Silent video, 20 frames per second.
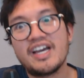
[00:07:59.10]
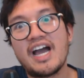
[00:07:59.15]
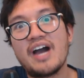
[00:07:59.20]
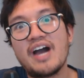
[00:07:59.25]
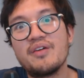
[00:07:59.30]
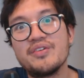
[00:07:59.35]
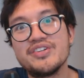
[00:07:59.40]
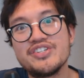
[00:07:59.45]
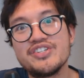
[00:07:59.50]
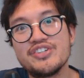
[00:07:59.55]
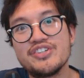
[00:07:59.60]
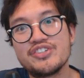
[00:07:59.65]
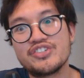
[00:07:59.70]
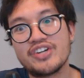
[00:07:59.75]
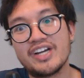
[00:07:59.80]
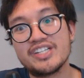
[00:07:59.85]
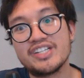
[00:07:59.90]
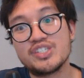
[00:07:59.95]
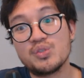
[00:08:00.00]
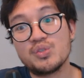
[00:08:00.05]
How would you
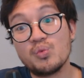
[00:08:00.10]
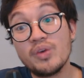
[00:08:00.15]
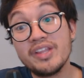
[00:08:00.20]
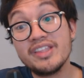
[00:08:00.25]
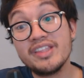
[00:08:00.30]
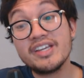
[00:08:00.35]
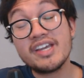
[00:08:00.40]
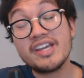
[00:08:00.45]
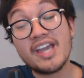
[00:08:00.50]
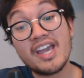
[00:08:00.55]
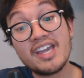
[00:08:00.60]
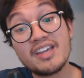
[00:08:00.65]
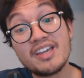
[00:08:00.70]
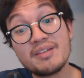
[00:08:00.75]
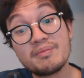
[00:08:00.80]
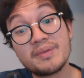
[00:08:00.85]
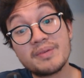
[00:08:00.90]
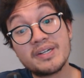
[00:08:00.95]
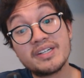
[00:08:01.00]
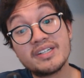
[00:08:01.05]
try to win the
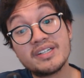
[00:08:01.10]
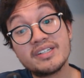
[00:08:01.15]
game?